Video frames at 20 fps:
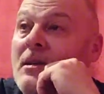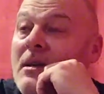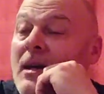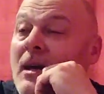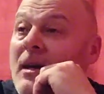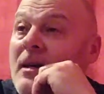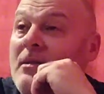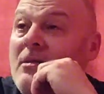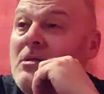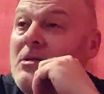
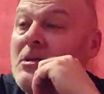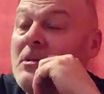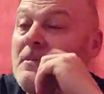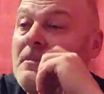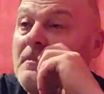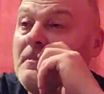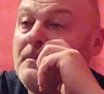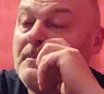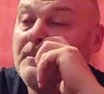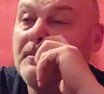And
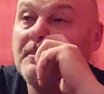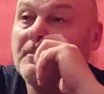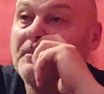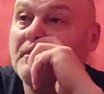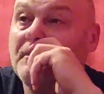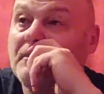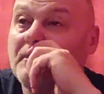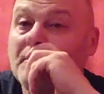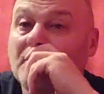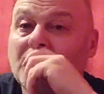
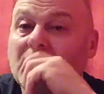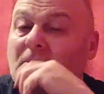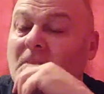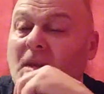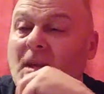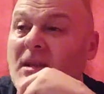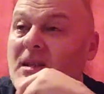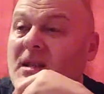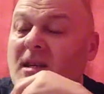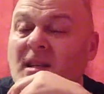
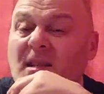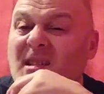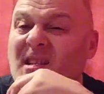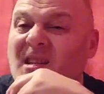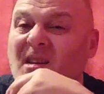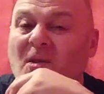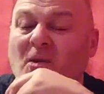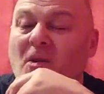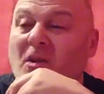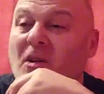it
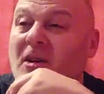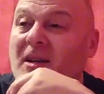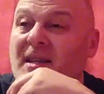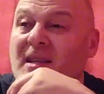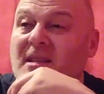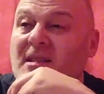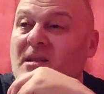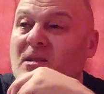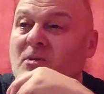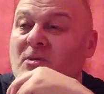did look like
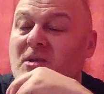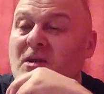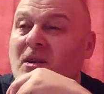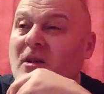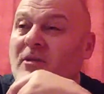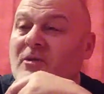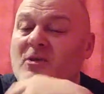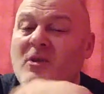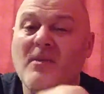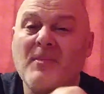he's looked
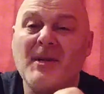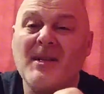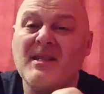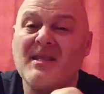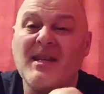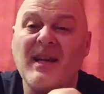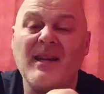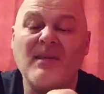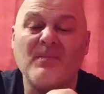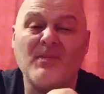after. I mean,
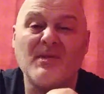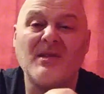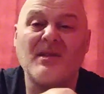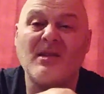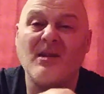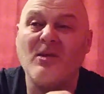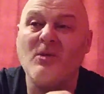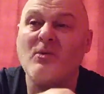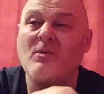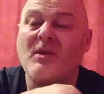he's
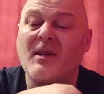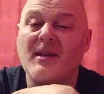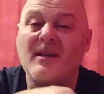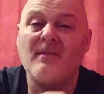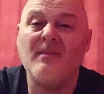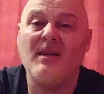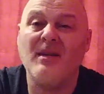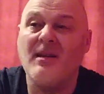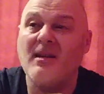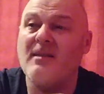
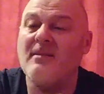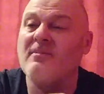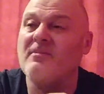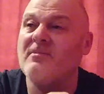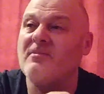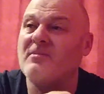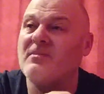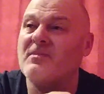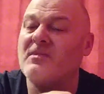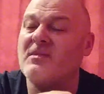absolutely
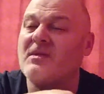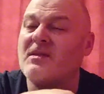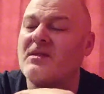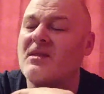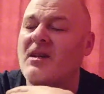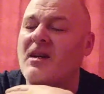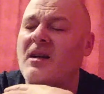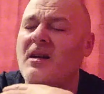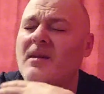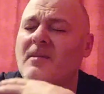
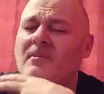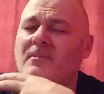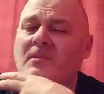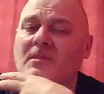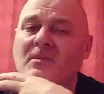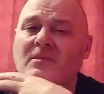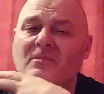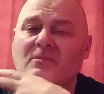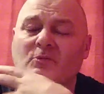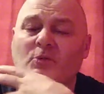
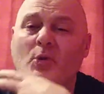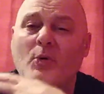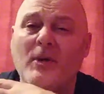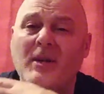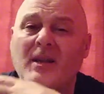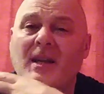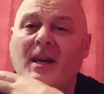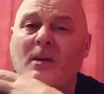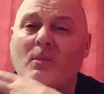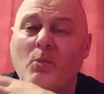
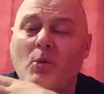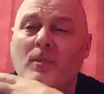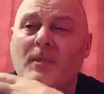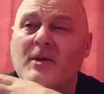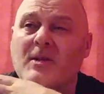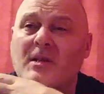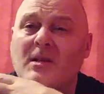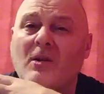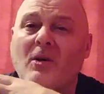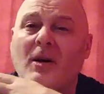ruined that
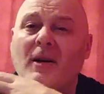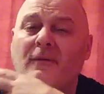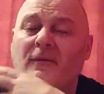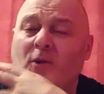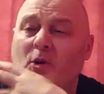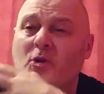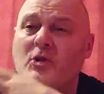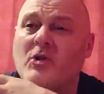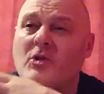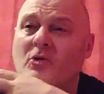woman's life,
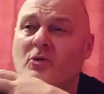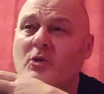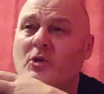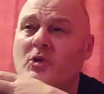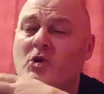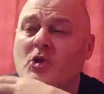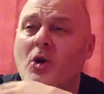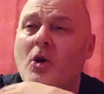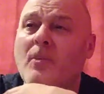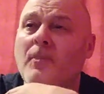lost her a
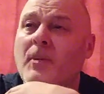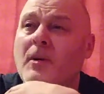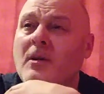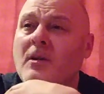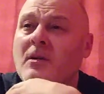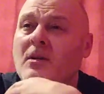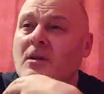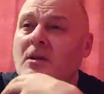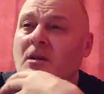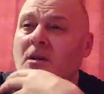job.
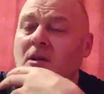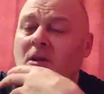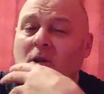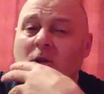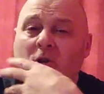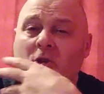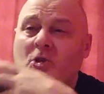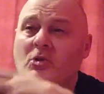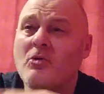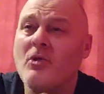
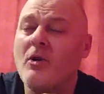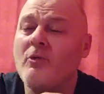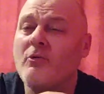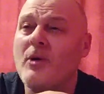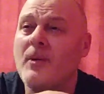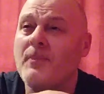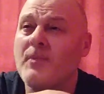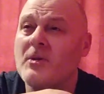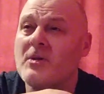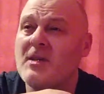Lost her
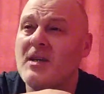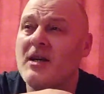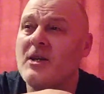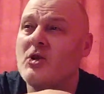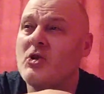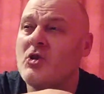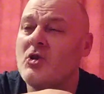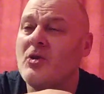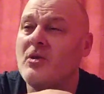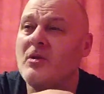
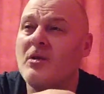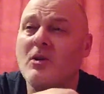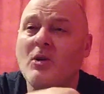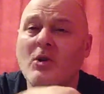reputation,